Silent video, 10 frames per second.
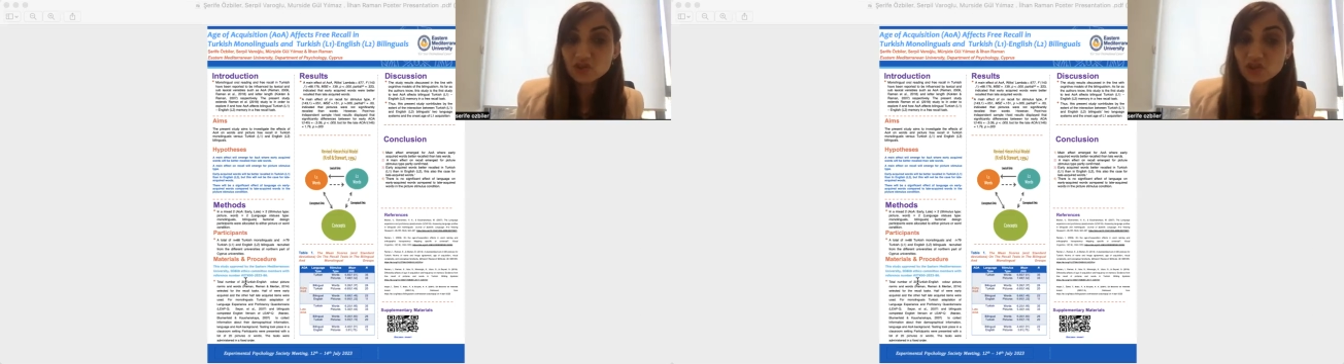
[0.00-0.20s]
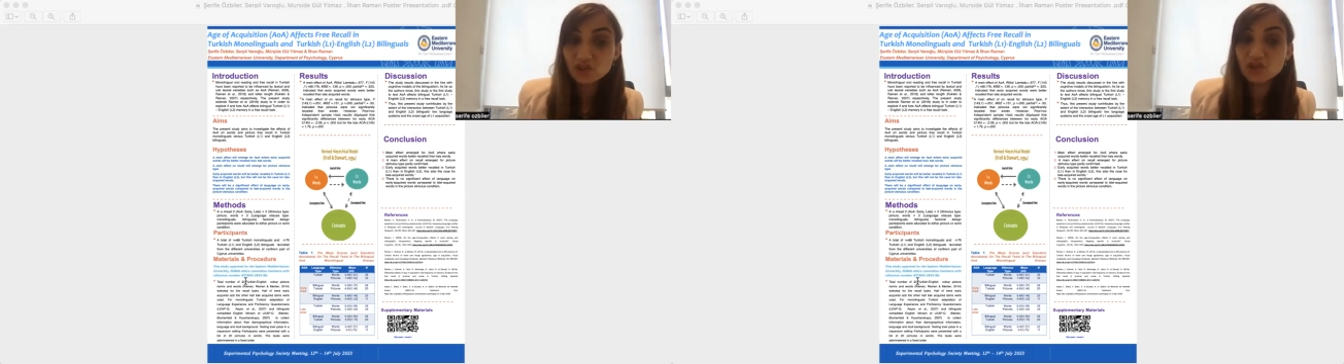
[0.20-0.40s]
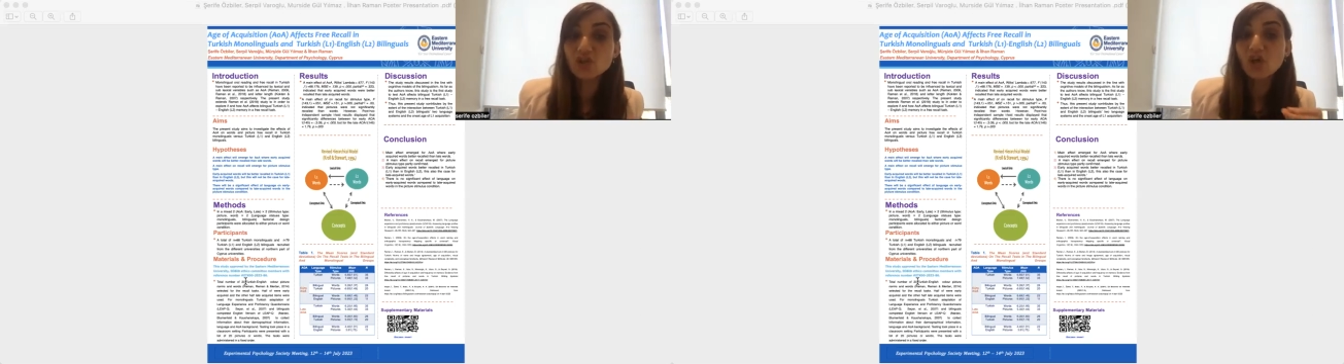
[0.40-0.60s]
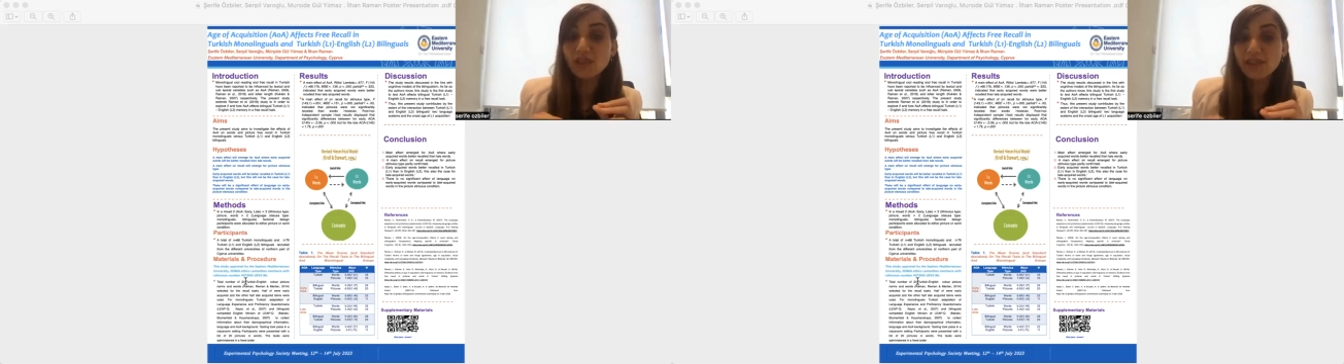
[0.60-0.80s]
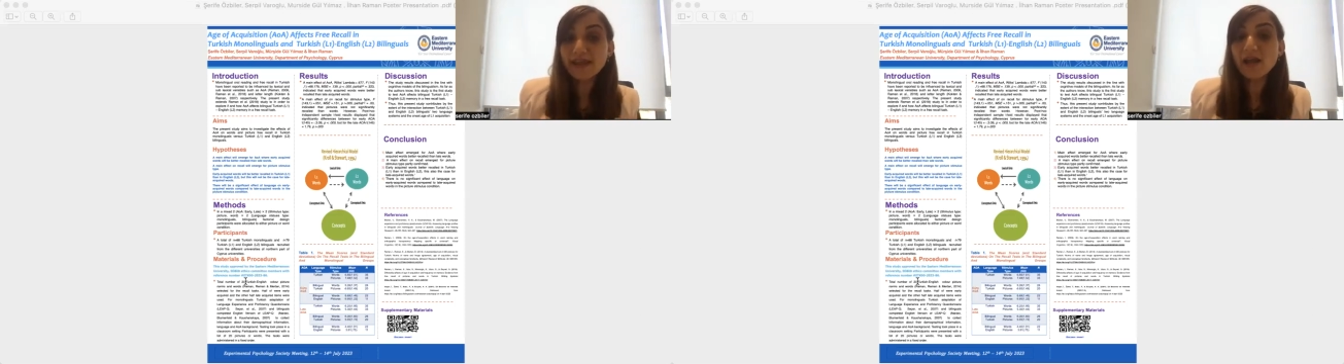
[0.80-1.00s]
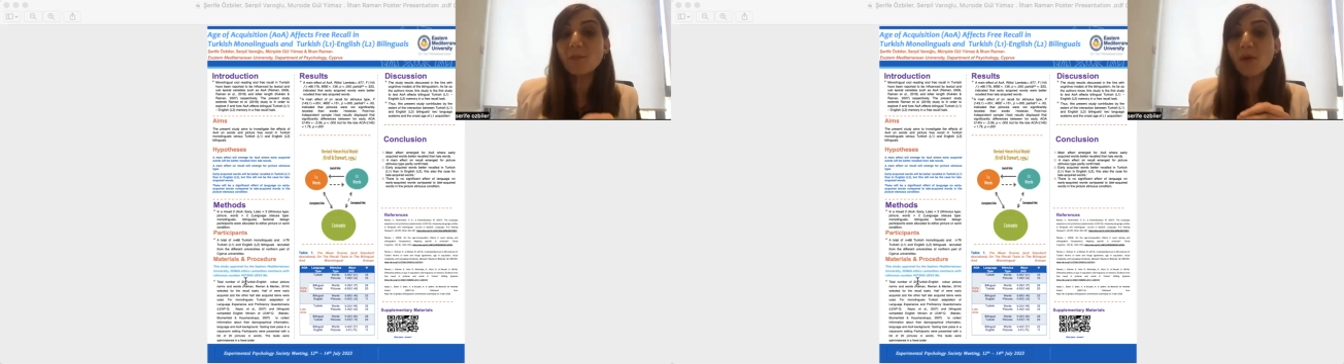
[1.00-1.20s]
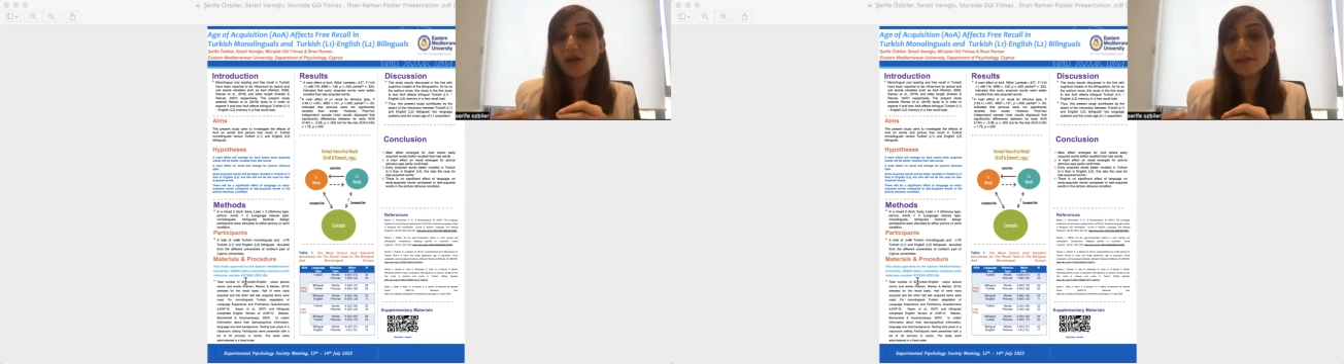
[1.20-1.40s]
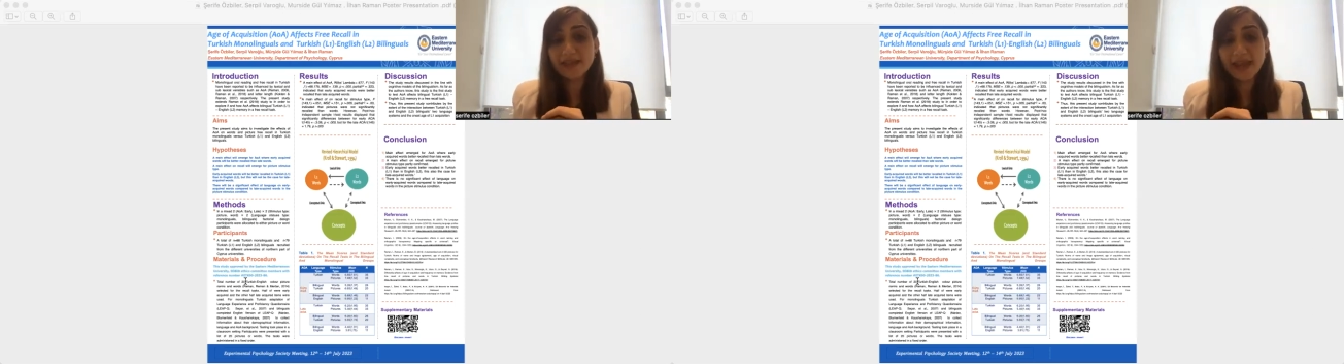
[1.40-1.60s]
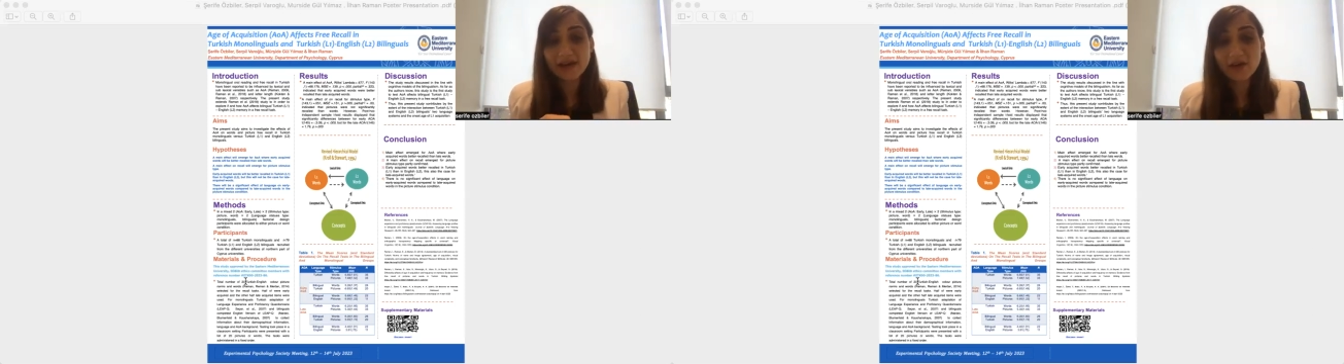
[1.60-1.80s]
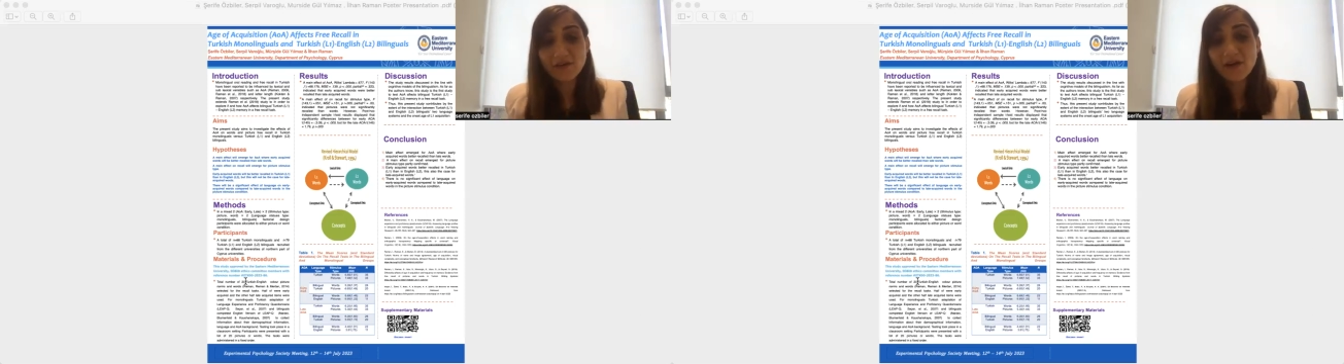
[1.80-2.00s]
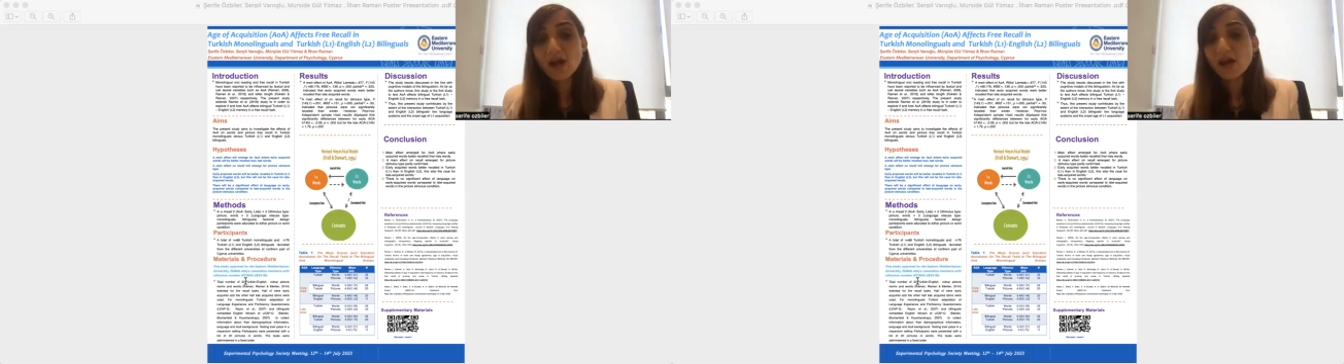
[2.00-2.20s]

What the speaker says: to collect about their